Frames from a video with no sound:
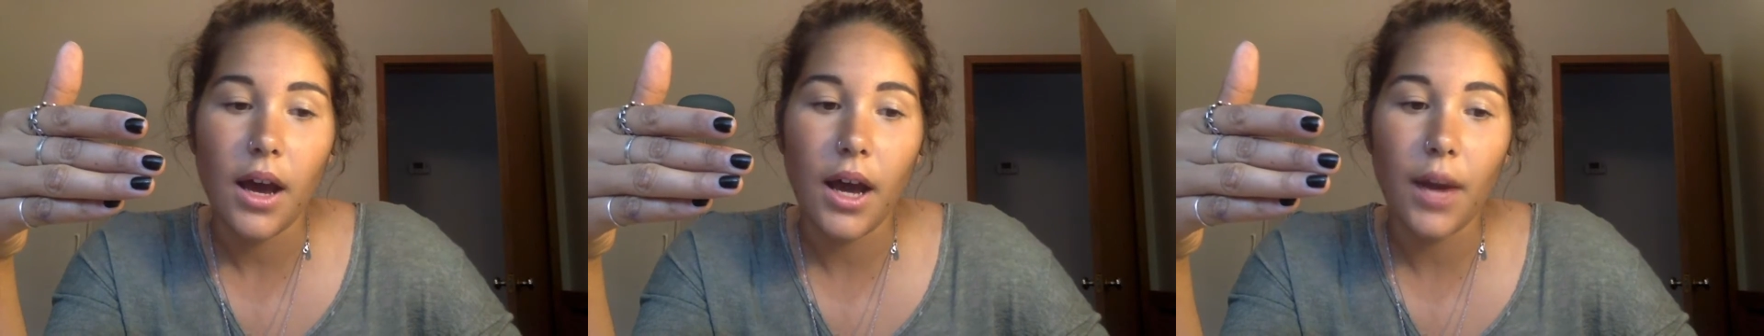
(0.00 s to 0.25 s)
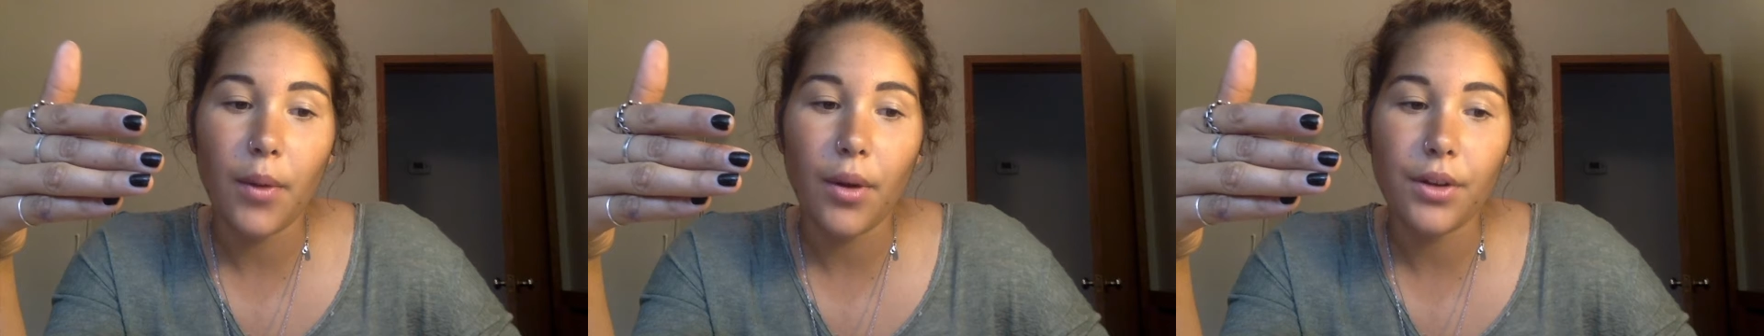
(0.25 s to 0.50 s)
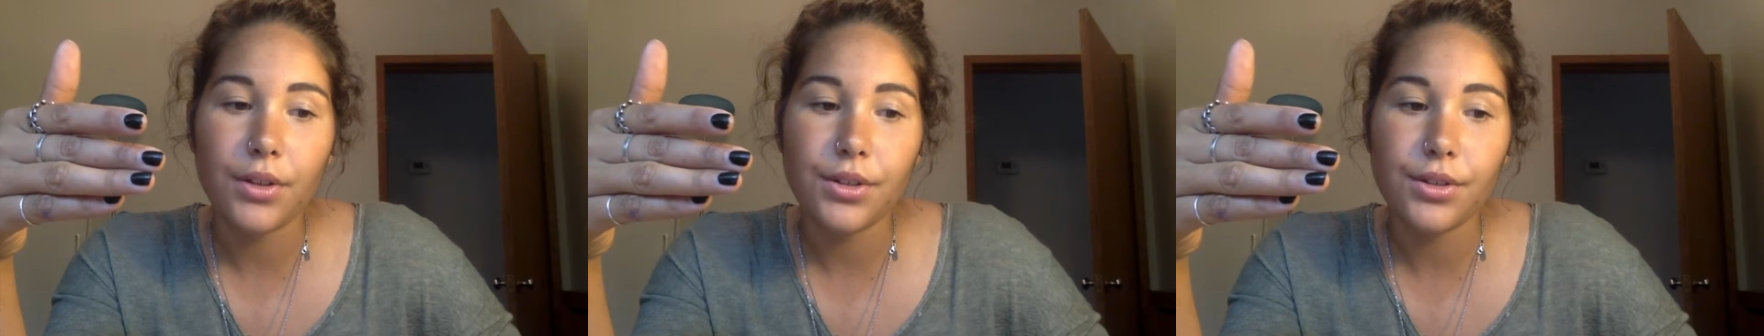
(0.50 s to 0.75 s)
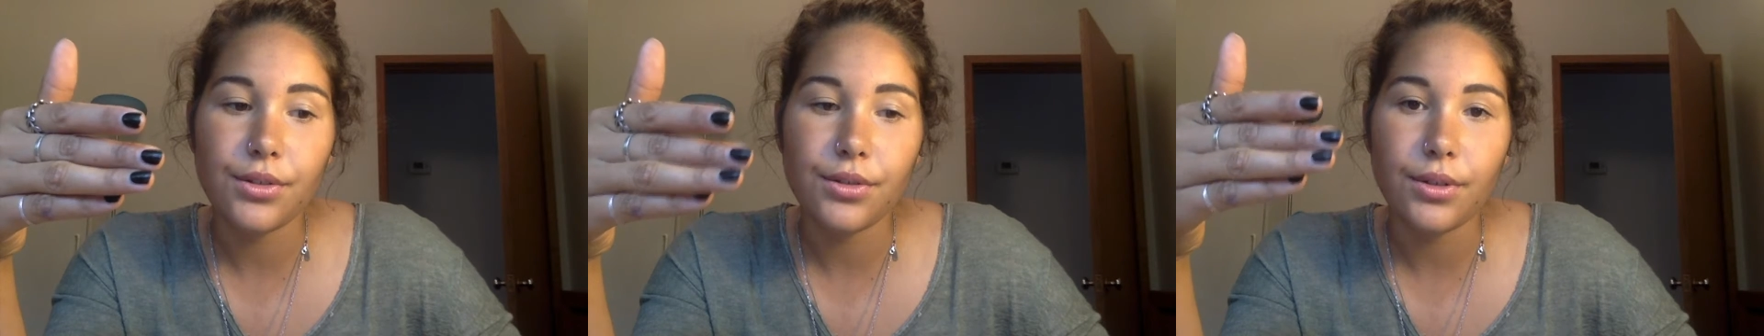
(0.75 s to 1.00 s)
I want
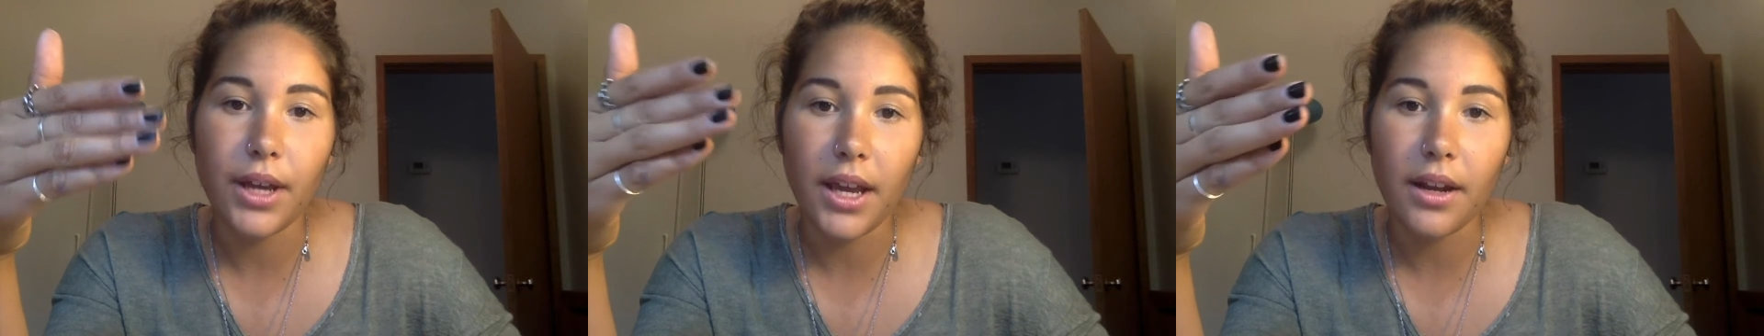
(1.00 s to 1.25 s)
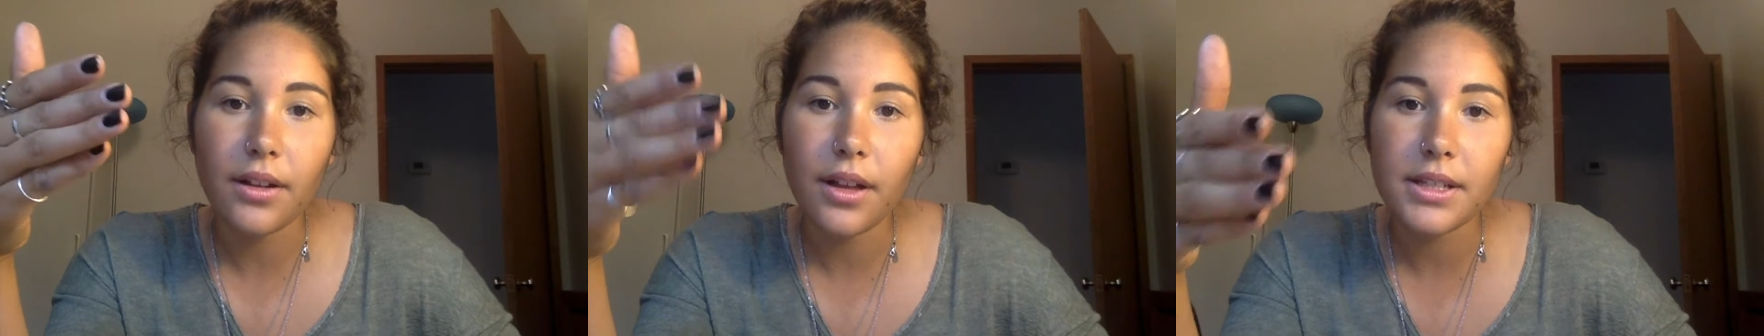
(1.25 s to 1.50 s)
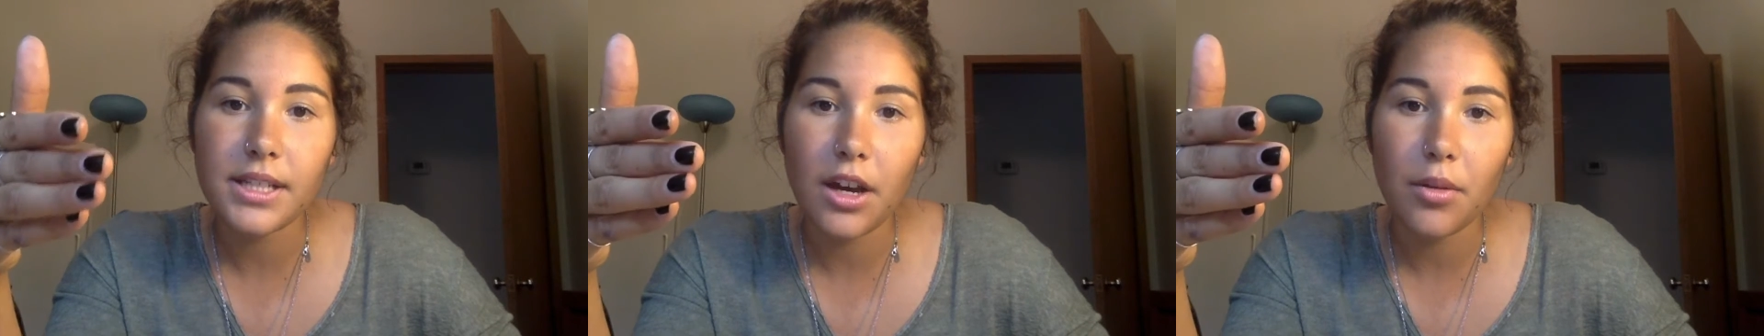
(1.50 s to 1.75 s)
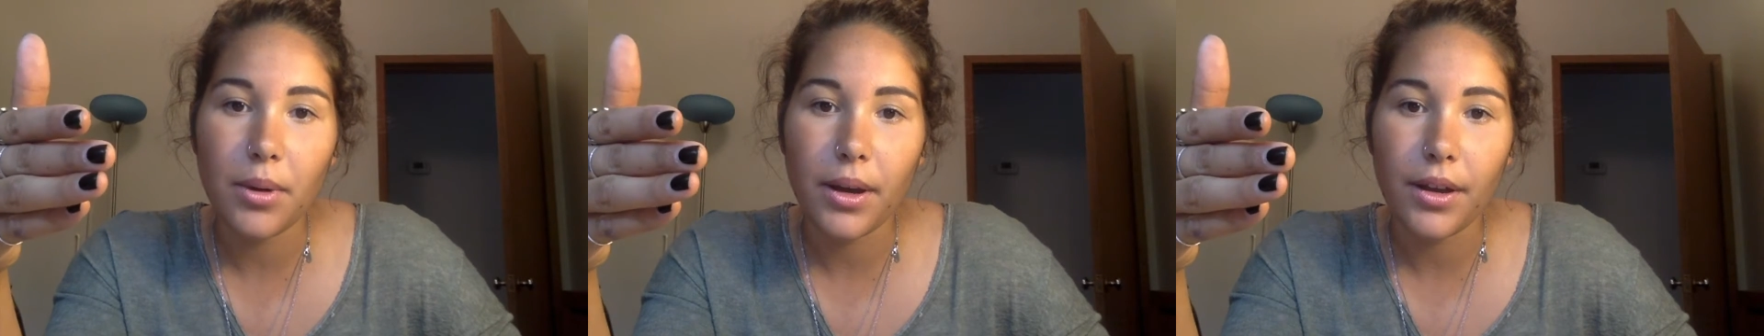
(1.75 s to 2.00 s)
to analyze
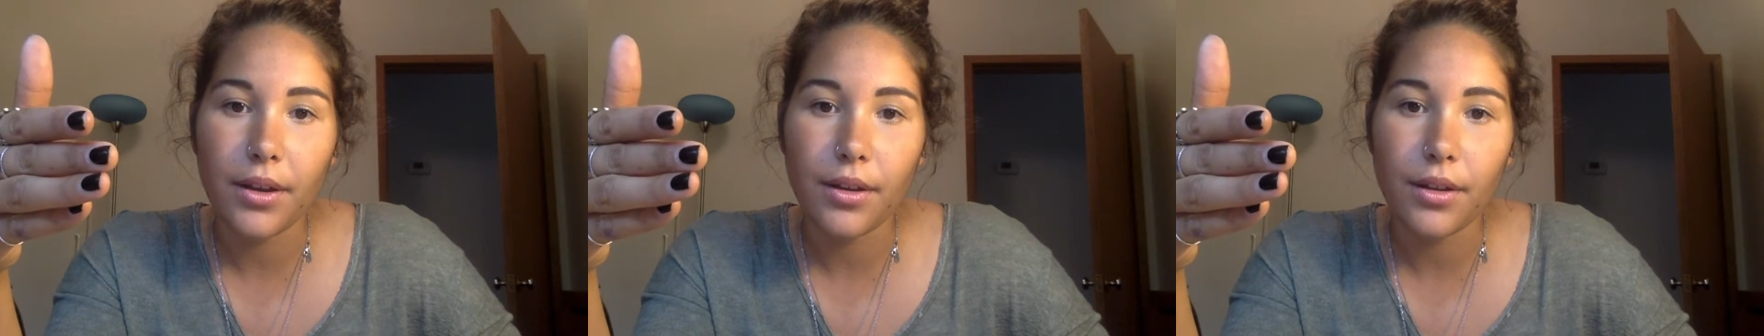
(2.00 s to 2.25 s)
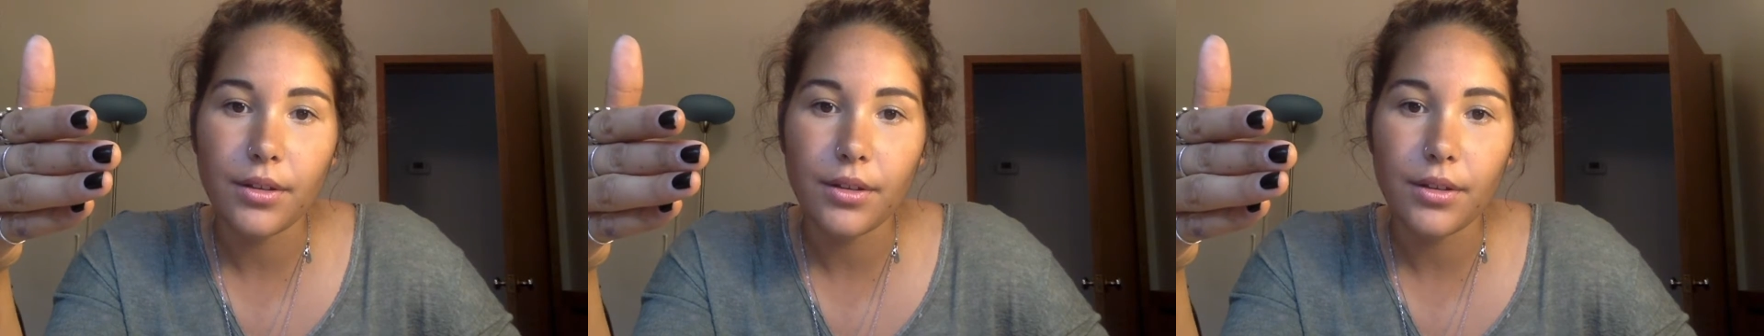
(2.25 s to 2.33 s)
how my